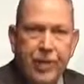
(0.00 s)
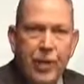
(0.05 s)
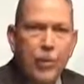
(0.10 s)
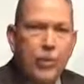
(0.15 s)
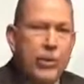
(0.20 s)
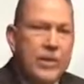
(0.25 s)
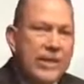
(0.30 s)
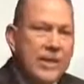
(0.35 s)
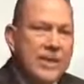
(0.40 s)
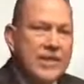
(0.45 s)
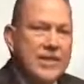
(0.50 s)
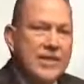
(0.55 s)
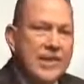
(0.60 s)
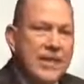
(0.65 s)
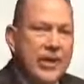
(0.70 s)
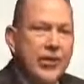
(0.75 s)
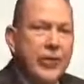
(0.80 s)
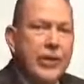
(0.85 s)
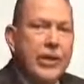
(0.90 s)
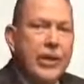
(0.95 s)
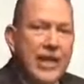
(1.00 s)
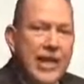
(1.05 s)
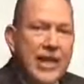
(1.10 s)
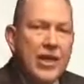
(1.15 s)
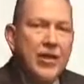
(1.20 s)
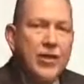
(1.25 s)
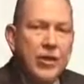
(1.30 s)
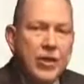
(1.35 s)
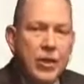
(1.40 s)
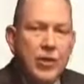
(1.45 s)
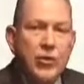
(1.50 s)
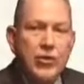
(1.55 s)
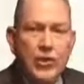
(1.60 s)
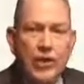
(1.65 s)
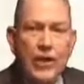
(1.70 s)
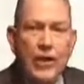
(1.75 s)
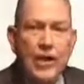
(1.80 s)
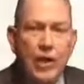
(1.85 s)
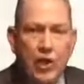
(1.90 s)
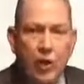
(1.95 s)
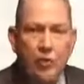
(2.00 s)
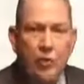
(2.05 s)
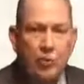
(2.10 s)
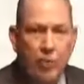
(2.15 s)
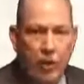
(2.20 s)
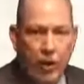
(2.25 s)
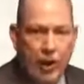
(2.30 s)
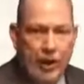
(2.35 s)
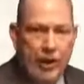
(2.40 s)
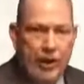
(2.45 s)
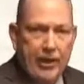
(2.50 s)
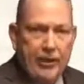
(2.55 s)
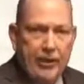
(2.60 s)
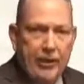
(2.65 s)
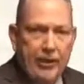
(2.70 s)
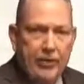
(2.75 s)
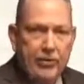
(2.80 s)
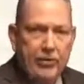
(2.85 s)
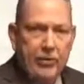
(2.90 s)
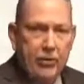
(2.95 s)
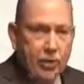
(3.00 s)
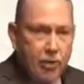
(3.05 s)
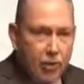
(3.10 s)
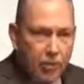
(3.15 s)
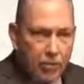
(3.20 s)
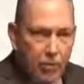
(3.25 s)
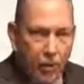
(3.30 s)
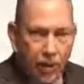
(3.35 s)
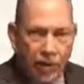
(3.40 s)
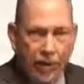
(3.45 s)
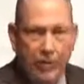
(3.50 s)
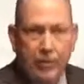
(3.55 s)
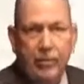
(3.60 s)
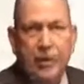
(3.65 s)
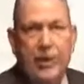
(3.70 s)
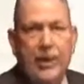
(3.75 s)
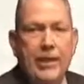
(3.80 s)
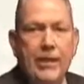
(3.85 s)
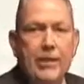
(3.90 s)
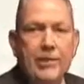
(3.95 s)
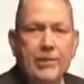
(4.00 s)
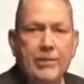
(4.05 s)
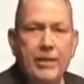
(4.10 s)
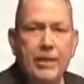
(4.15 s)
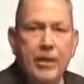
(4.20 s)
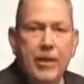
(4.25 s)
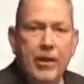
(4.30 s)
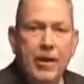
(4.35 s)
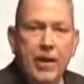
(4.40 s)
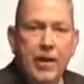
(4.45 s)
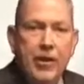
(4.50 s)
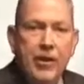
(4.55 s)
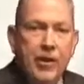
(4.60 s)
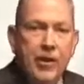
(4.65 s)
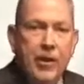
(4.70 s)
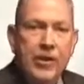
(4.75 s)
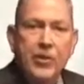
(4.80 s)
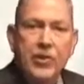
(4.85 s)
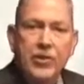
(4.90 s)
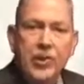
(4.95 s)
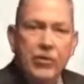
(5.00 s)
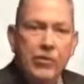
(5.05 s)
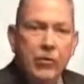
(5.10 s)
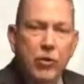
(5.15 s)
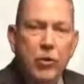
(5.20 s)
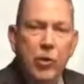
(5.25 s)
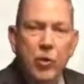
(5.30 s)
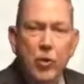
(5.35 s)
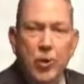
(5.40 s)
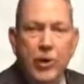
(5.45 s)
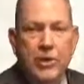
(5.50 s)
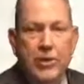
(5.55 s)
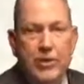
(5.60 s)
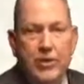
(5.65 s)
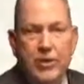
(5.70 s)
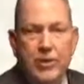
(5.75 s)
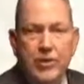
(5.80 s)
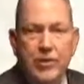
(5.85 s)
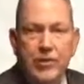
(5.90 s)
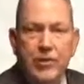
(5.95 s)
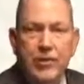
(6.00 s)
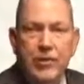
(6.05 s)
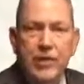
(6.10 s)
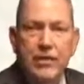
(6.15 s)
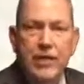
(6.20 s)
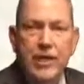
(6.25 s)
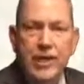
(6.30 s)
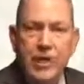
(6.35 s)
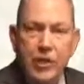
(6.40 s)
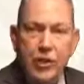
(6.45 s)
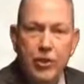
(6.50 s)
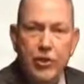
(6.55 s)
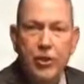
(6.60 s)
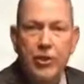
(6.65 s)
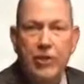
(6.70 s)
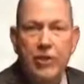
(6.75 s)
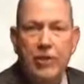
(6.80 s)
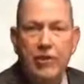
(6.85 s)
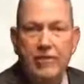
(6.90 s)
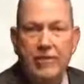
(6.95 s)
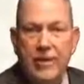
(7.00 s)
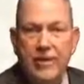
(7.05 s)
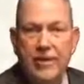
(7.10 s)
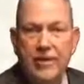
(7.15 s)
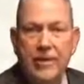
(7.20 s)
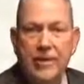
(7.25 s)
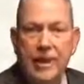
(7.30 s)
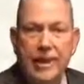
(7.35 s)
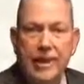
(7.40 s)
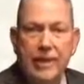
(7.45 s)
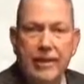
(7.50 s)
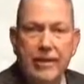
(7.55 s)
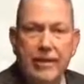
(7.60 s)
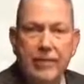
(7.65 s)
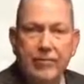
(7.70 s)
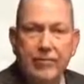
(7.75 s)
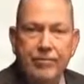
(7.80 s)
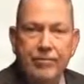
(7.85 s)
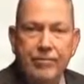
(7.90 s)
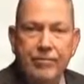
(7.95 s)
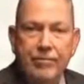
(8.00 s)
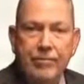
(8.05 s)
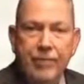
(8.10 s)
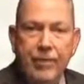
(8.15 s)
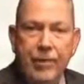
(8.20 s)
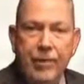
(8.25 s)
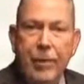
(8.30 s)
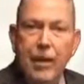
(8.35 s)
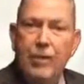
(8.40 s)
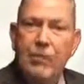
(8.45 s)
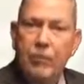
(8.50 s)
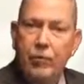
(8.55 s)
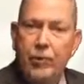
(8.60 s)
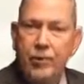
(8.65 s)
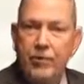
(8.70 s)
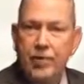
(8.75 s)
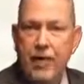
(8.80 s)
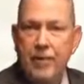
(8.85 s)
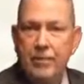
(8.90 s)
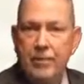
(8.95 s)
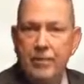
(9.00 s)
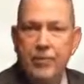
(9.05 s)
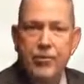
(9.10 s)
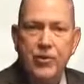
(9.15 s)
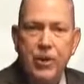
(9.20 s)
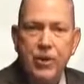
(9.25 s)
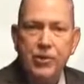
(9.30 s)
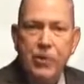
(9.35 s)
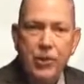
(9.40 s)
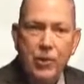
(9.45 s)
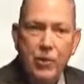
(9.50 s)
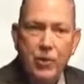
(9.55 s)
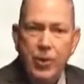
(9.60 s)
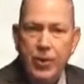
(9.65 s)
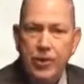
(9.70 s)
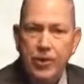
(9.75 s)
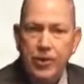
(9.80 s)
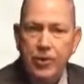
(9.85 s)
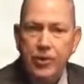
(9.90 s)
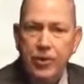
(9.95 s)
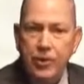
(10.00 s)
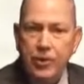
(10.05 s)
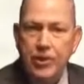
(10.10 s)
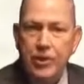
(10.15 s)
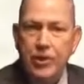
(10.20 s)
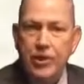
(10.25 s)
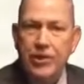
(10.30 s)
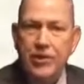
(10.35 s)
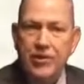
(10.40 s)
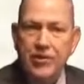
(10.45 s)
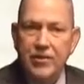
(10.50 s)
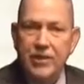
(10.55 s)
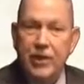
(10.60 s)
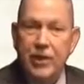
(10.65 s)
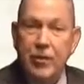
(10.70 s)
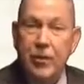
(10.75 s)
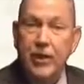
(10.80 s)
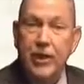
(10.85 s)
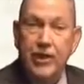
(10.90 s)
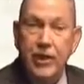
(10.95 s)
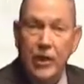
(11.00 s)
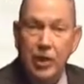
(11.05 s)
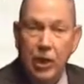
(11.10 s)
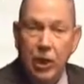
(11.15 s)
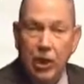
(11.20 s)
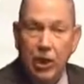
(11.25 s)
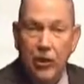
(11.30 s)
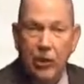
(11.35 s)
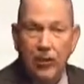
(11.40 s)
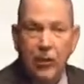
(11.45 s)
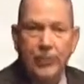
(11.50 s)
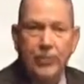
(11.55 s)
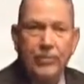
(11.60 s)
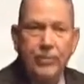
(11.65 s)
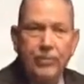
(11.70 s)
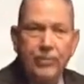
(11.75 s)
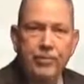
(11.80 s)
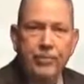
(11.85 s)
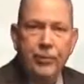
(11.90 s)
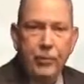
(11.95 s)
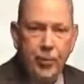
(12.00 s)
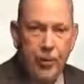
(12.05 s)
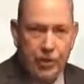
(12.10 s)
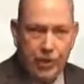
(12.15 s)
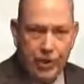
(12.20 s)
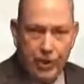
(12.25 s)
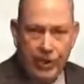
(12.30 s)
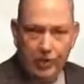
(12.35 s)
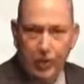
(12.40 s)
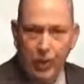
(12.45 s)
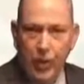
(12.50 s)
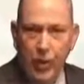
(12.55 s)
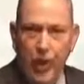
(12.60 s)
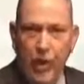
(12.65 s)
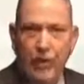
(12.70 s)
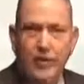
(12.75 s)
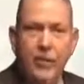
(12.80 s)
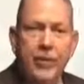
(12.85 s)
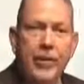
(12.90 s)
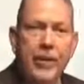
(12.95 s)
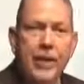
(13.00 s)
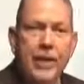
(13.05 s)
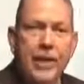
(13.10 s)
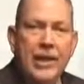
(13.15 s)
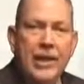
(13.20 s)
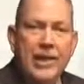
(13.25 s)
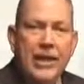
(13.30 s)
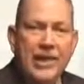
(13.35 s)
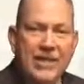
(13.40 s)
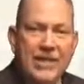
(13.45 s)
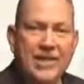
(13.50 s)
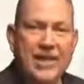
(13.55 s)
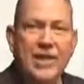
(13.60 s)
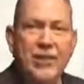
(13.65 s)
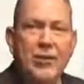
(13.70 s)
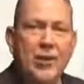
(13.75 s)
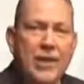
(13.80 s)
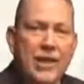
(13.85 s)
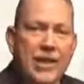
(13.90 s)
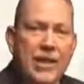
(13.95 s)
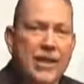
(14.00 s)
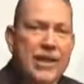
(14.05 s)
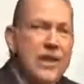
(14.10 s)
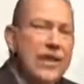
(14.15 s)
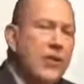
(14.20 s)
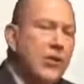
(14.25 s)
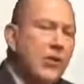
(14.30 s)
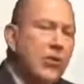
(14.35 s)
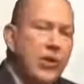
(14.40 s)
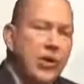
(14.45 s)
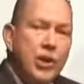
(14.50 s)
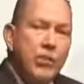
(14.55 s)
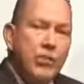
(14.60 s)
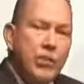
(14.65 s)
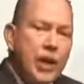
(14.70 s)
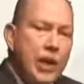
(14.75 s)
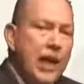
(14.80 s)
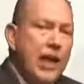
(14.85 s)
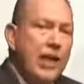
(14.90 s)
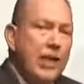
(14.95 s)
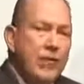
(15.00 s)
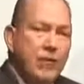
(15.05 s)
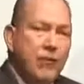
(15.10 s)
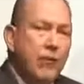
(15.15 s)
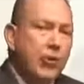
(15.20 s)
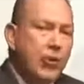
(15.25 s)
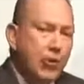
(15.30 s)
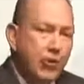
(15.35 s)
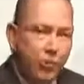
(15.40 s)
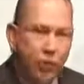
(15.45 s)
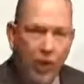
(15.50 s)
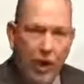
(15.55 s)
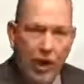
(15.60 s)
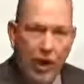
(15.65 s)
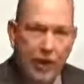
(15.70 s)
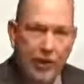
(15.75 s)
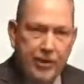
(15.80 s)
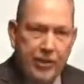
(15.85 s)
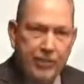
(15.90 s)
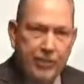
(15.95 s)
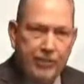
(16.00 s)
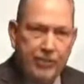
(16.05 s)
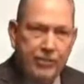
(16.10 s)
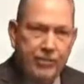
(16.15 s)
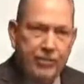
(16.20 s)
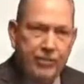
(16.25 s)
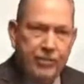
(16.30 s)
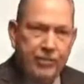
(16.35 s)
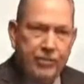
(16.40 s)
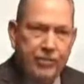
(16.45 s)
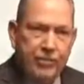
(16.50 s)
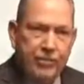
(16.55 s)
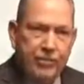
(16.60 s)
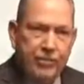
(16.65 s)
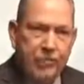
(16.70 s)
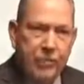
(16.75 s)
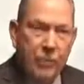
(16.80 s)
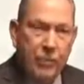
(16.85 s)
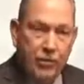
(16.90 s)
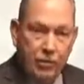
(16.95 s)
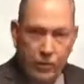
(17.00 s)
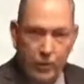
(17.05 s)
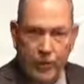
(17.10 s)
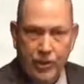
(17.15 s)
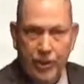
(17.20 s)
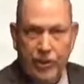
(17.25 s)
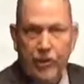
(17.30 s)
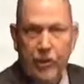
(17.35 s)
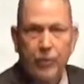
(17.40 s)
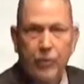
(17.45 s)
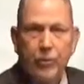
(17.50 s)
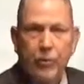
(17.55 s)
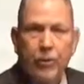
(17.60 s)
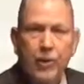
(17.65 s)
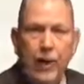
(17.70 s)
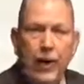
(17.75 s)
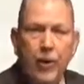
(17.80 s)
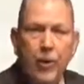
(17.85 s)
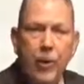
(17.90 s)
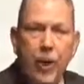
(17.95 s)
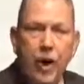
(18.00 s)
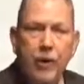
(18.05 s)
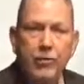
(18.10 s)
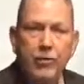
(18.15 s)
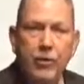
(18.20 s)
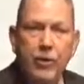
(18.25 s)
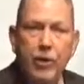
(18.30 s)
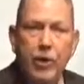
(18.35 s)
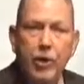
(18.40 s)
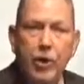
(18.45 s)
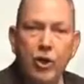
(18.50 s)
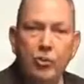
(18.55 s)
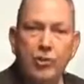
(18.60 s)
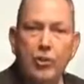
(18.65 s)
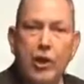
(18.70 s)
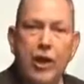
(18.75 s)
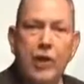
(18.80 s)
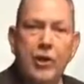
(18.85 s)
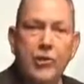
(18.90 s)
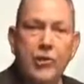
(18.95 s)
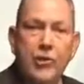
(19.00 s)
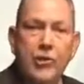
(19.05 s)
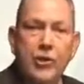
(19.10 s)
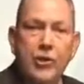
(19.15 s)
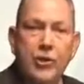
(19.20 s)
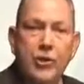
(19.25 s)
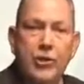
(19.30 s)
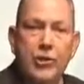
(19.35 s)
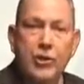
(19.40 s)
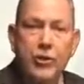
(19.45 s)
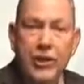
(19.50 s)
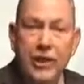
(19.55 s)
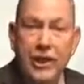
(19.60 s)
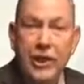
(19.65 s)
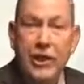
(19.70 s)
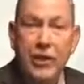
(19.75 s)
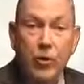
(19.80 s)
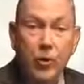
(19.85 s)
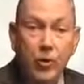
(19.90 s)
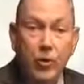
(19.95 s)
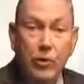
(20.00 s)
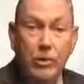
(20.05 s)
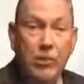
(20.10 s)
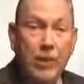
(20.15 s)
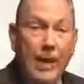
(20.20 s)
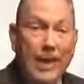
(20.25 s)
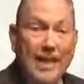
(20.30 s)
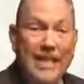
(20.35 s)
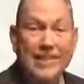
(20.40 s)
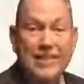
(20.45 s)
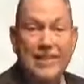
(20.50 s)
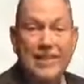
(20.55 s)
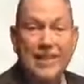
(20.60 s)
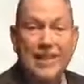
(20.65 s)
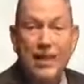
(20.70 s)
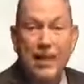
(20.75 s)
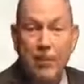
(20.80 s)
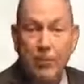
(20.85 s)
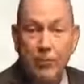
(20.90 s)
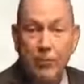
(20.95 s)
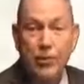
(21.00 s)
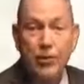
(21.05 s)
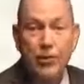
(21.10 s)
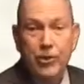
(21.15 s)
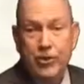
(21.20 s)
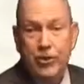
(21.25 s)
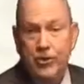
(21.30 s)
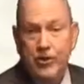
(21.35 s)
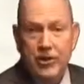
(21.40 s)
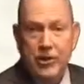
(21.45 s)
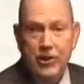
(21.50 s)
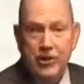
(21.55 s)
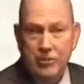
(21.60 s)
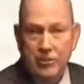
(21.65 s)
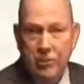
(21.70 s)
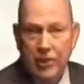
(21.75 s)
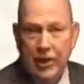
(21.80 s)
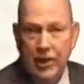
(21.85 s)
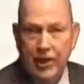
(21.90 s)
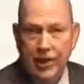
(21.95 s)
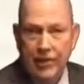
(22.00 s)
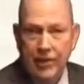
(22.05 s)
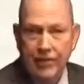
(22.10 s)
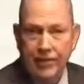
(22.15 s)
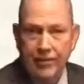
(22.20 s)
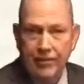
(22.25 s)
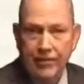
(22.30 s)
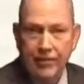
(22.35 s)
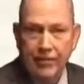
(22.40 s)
When considering introducing a new product to the marketplace, there are several questions that you should investigate. For example, some of the questions you should consider include: question number 1, is there a need or demand for your product? Question 2, how often are your buyers going to need or replace the purchase of this product?